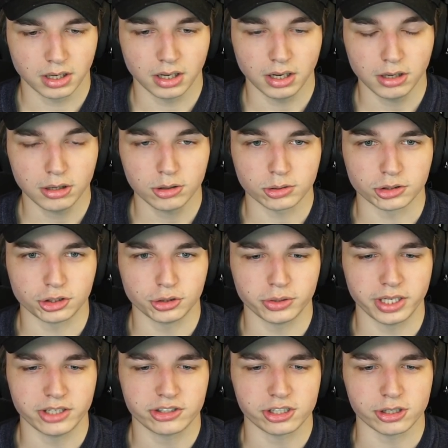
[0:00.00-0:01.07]
Oh,
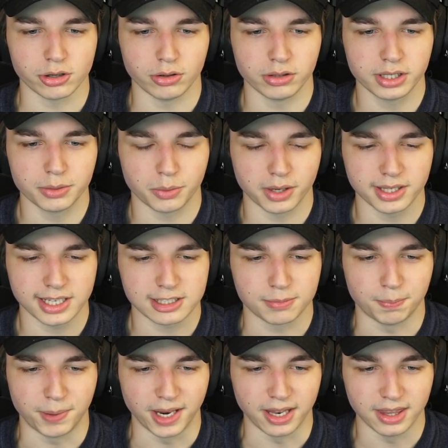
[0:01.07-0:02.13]
shoot, he's the only one that's
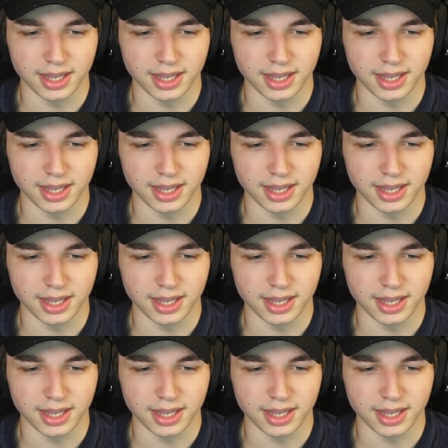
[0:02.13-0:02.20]
been